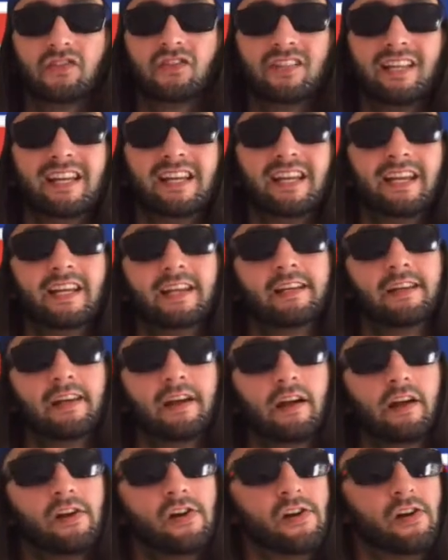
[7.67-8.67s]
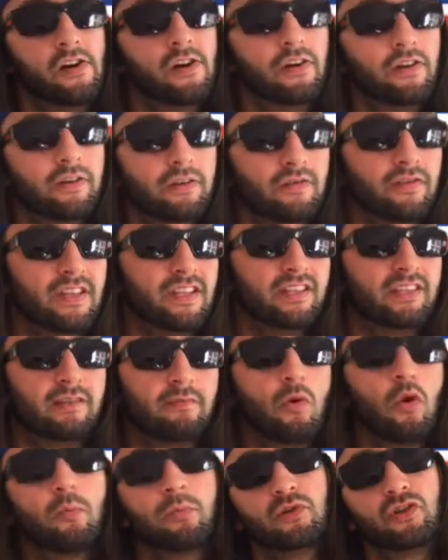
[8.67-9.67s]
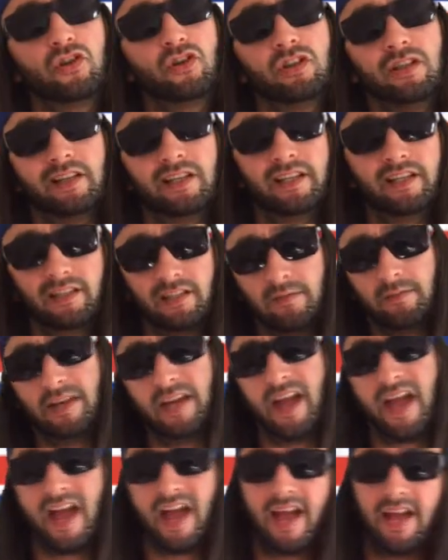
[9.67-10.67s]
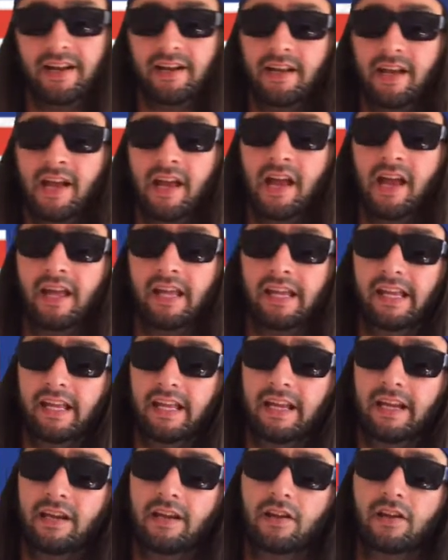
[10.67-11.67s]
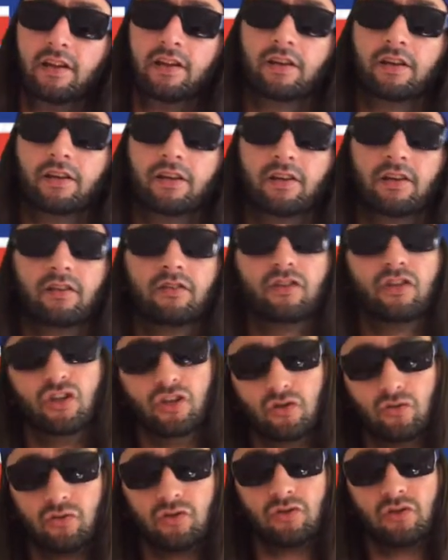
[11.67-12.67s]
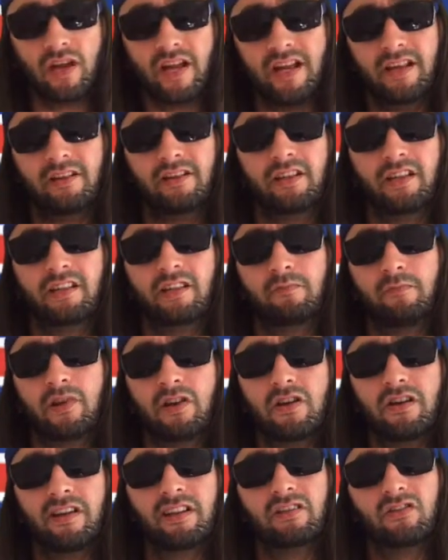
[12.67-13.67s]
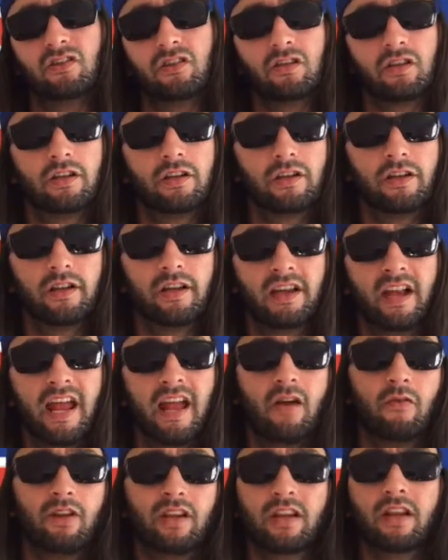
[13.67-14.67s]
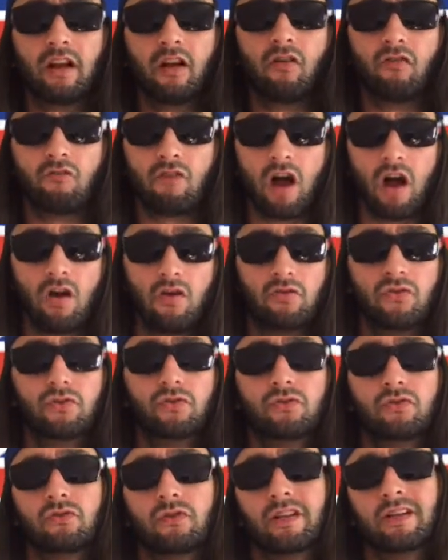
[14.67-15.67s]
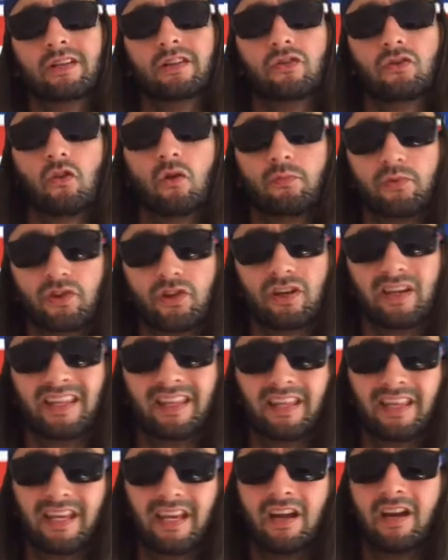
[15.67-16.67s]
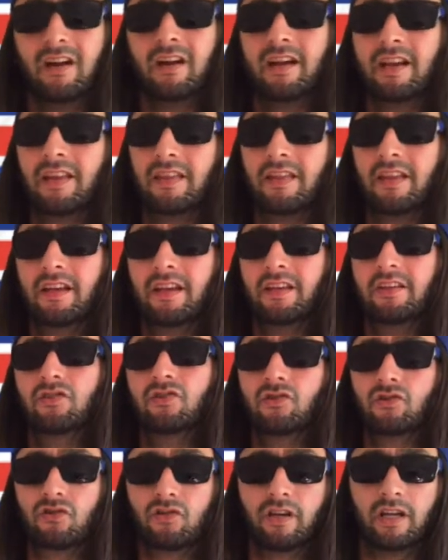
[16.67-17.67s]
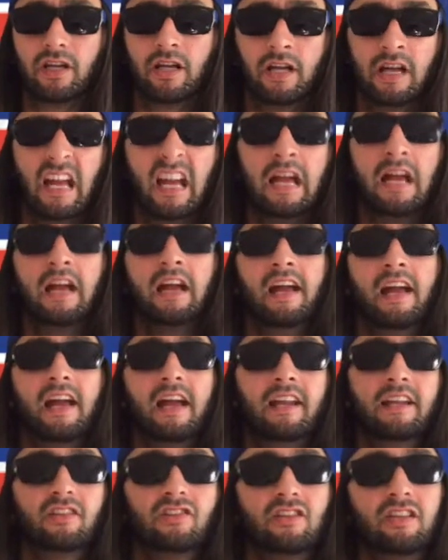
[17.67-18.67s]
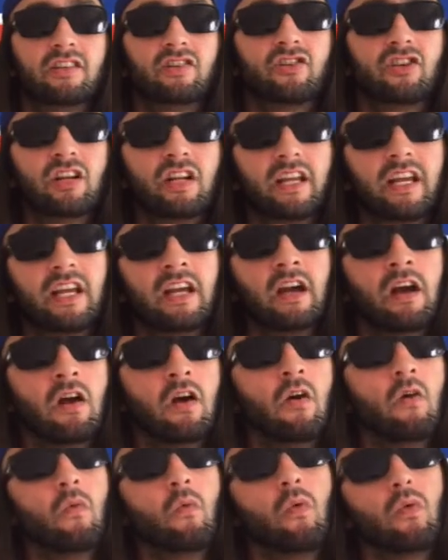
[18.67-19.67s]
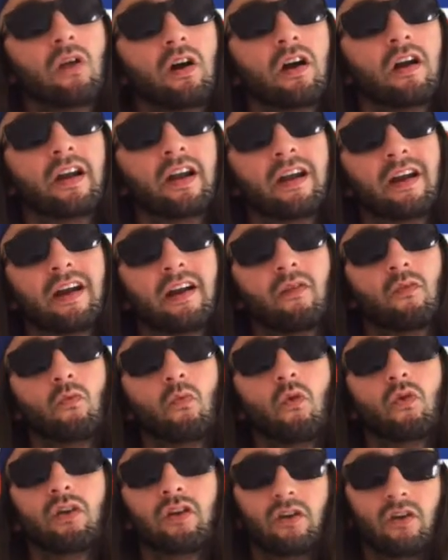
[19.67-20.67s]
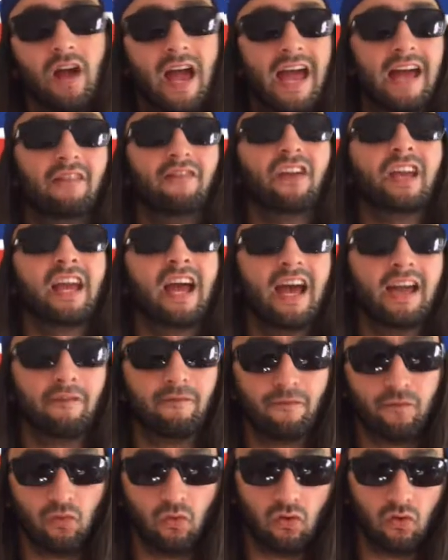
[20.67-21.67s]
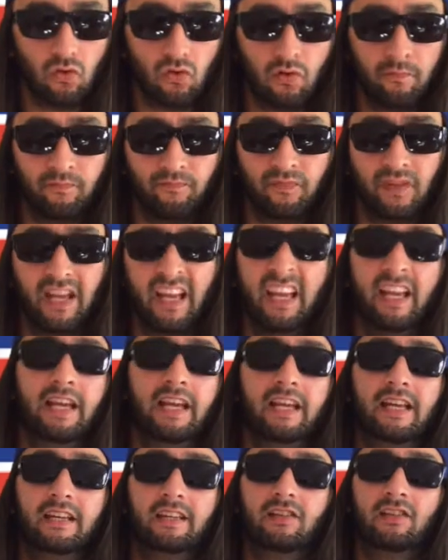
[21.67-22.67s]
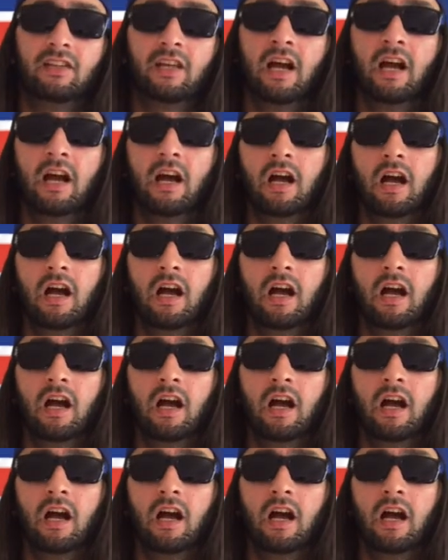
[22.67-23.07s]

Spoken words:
seen there's some opportunities to be had in the user end experience and how we can grow user end adoption in the industry. And essentially what I want to advocate for is